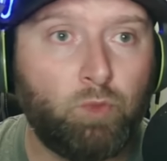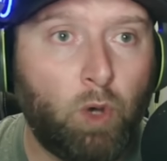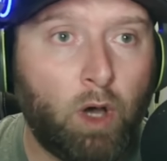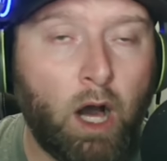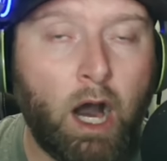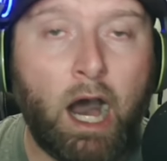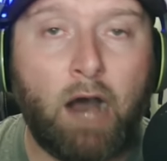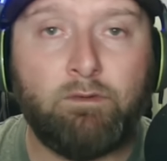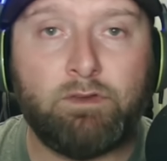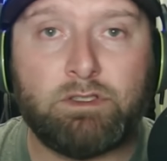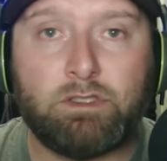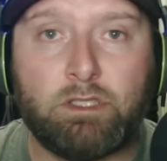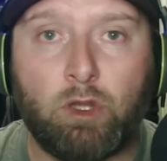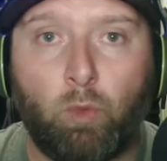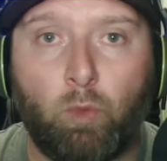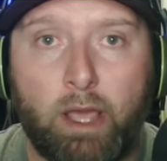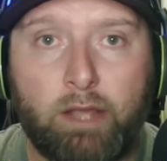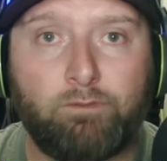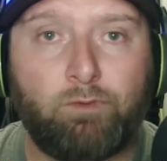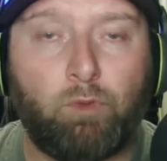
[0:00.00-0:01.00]
well, obviously you're
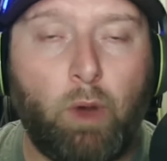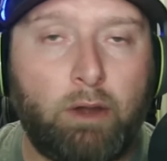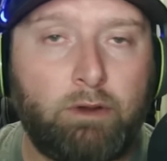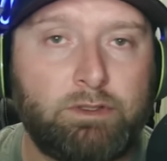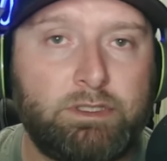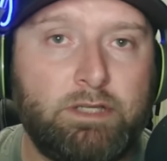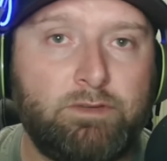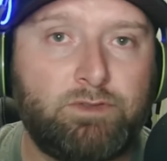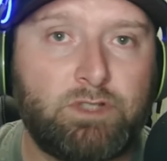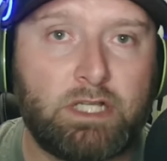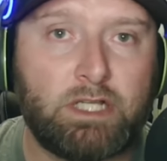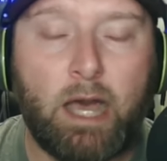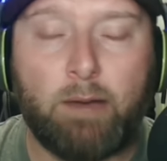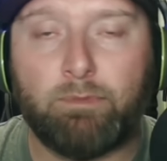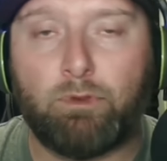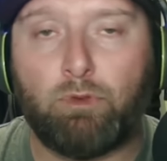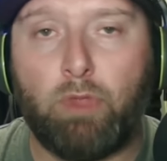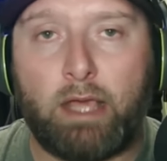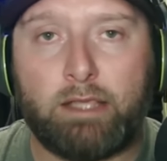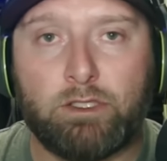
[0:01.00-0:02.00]
waiting for wide receivers to come
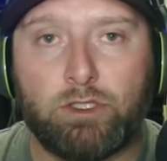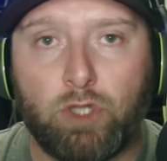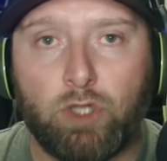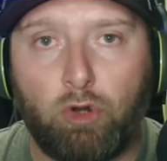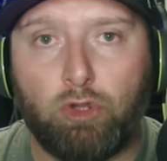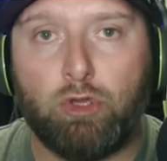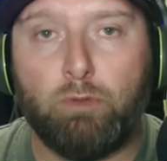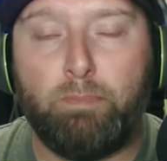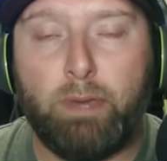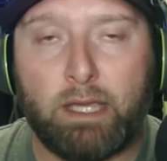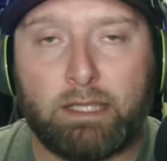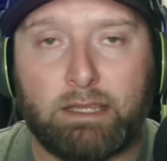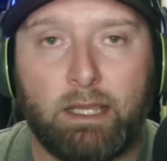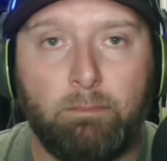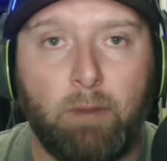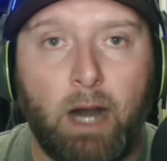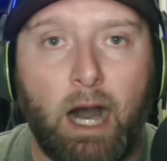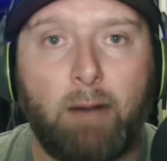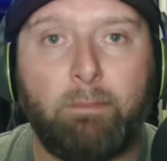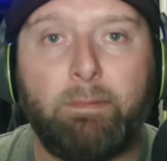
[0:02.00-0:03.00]
through that zone and you pick
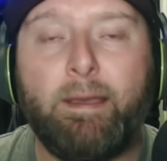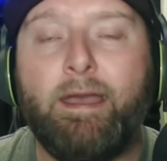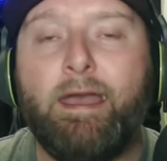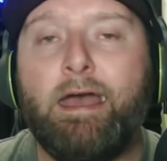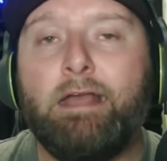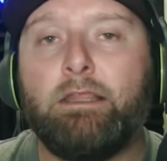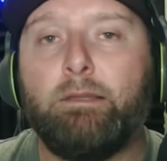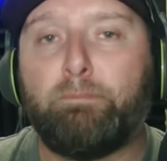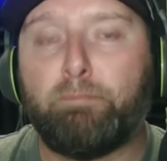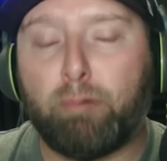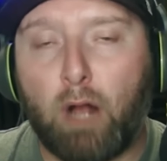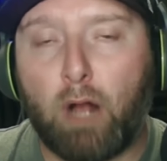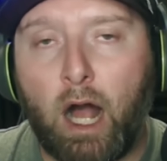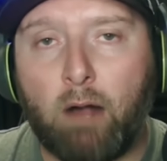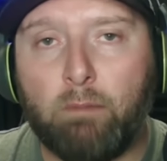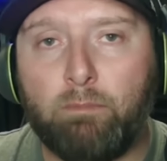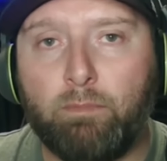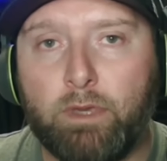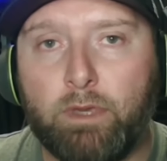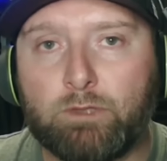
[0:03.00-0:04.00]
them up. The
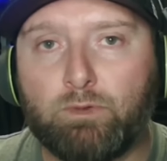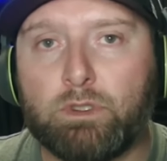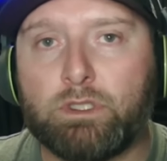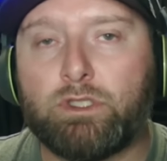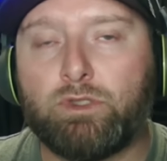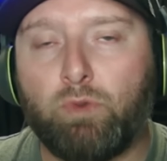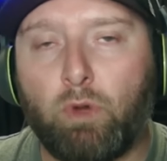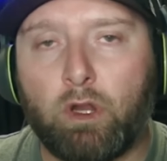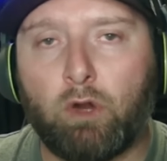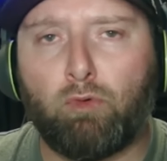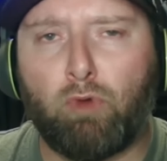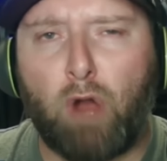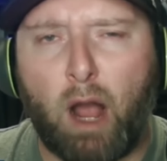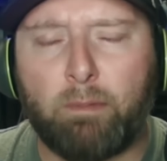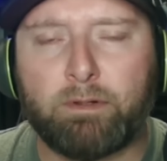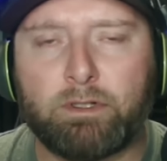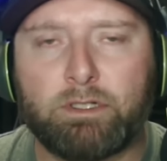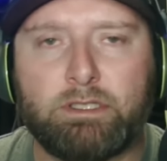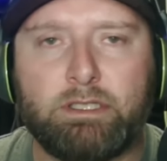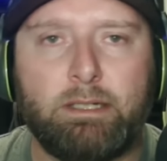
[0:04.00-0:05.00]
problem is when Sawyer
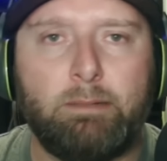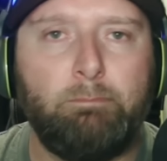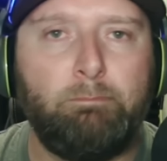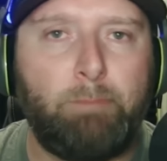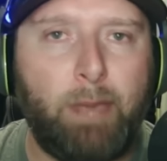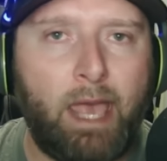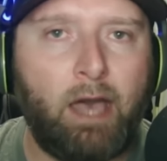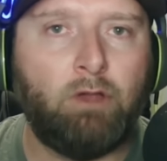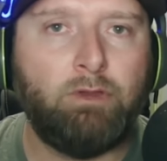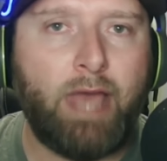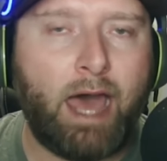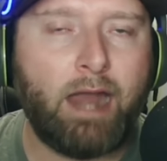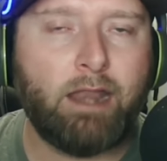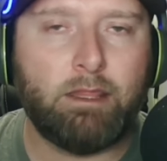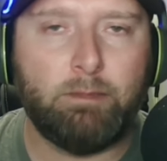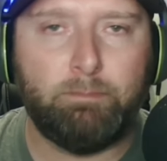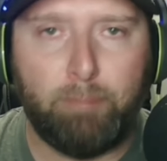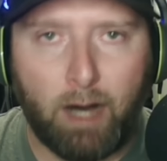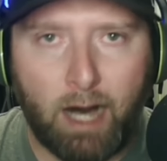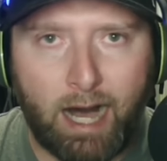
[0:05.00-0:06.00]
Robertson bailed out of
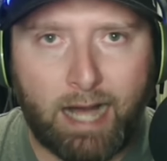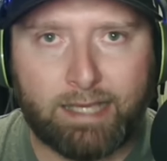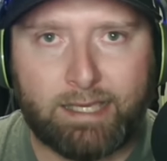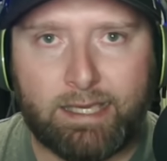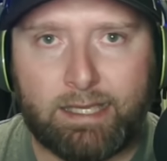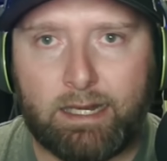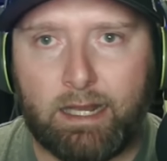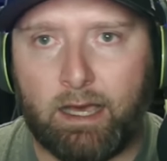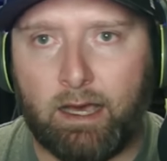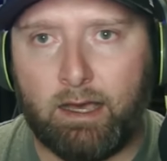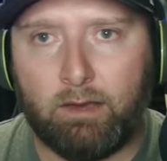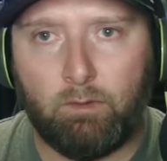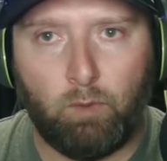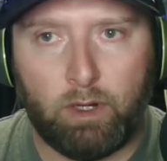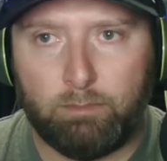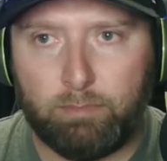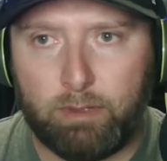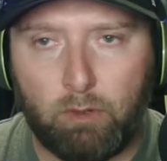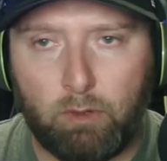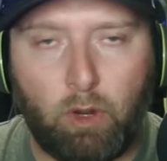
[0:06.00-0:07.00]
the pocket uh,
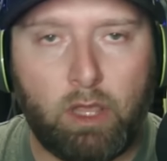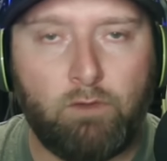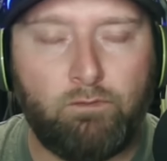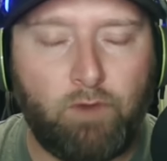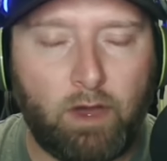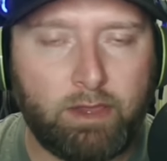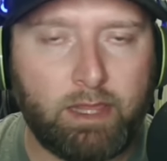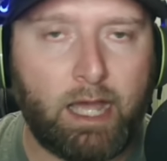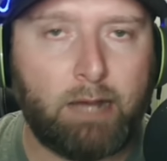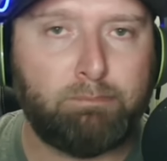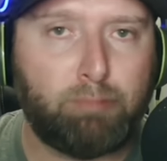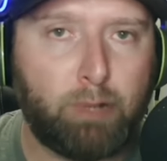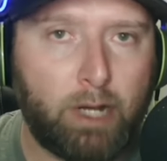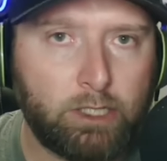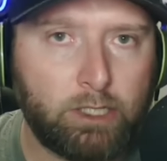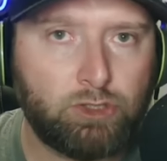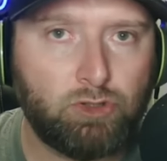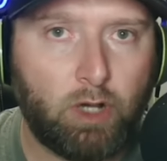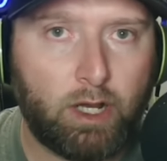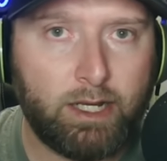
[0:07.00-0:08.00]
when BYU finally got
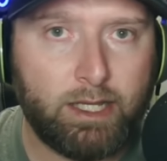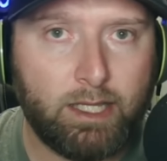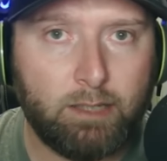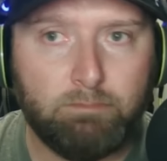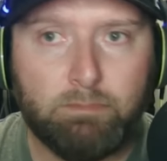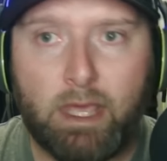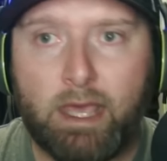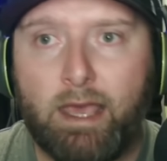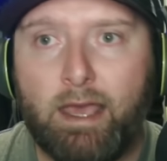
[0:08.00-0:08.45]
pressure on him,